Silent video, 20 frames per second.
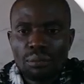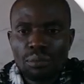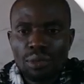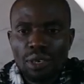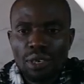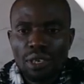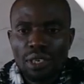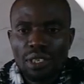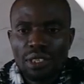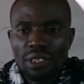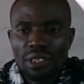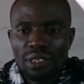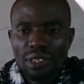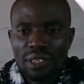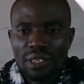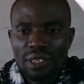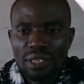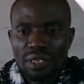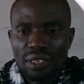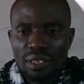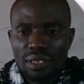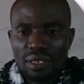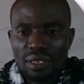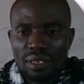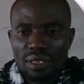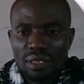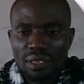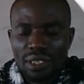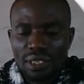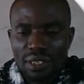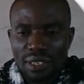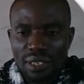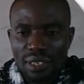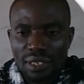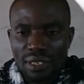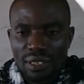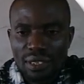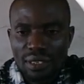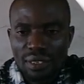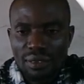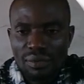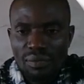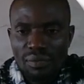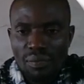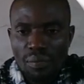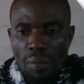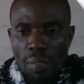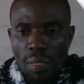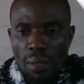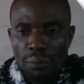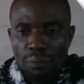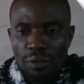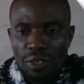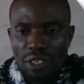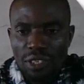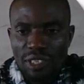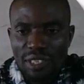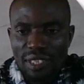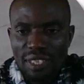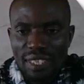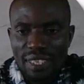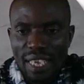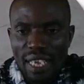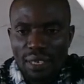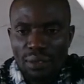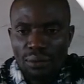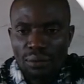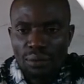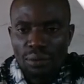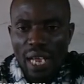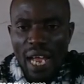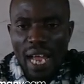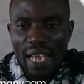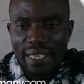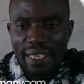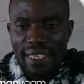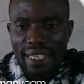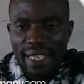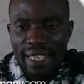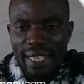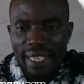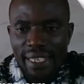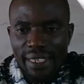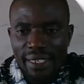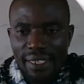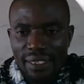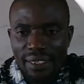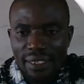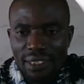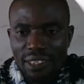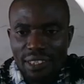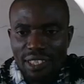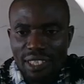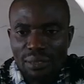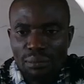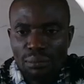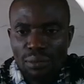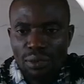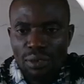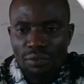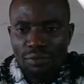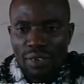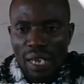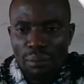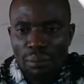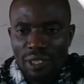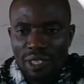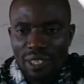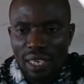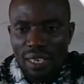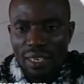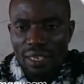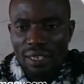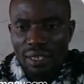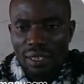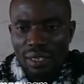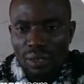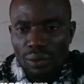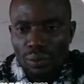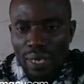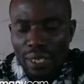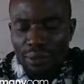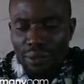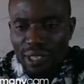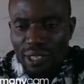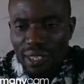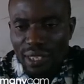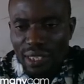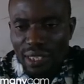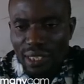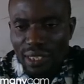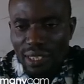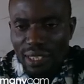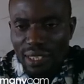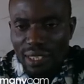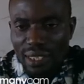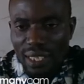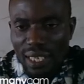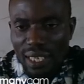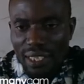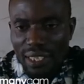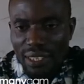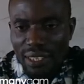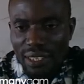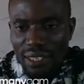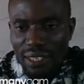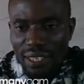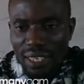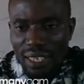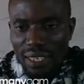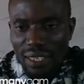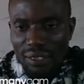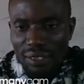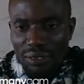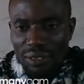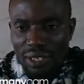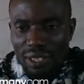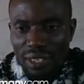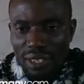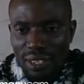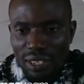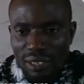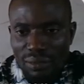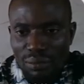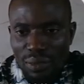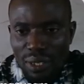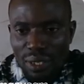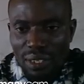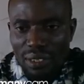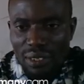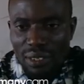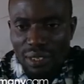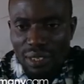is this circle and A. This is the symbol of ammeter. When you see this in an electric circuit, it means